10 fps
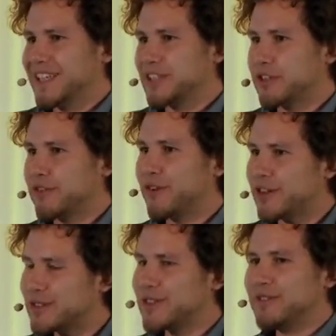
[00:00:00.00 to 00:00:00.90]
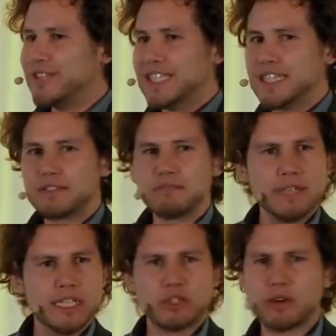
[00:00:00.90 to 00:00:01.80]
So the first thing we did,
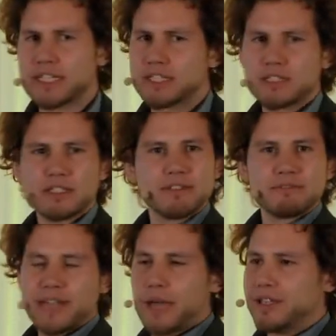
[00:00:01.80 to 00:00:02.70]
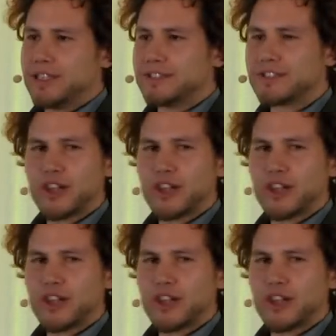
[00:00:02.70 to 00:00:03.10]
we trashed chemicals.